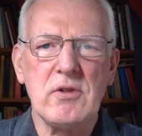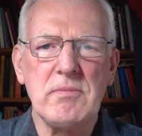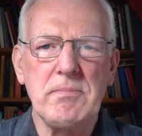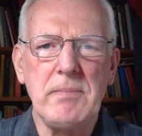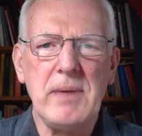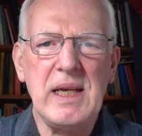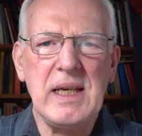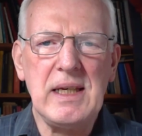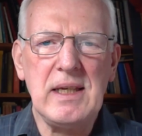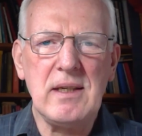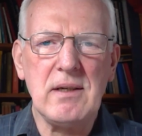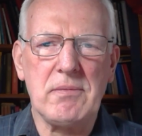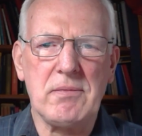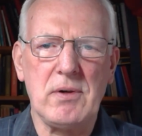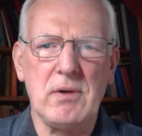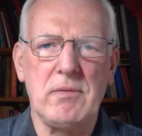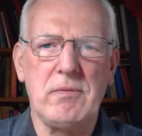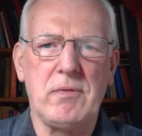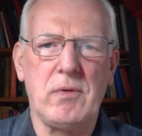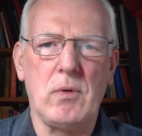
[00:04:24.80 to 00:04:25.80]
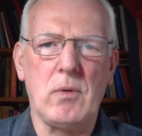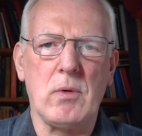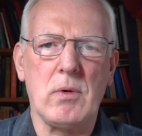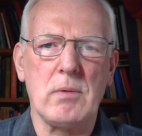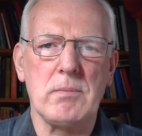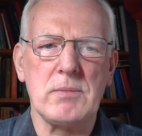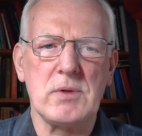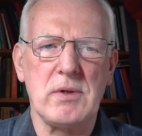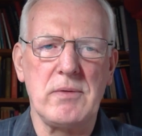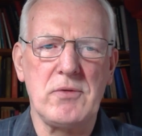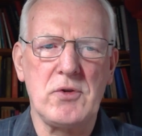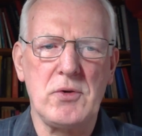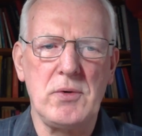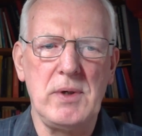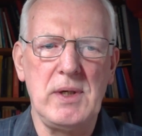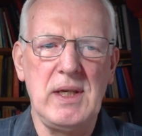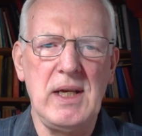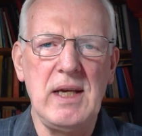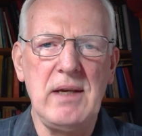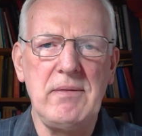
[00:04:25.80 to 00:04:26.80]
many different forms of Sri
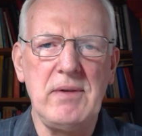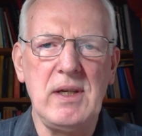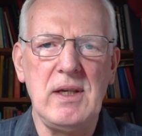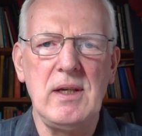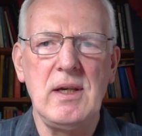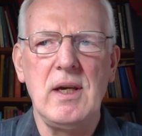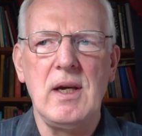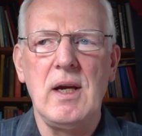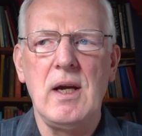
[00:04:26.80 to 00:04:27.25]
Devi,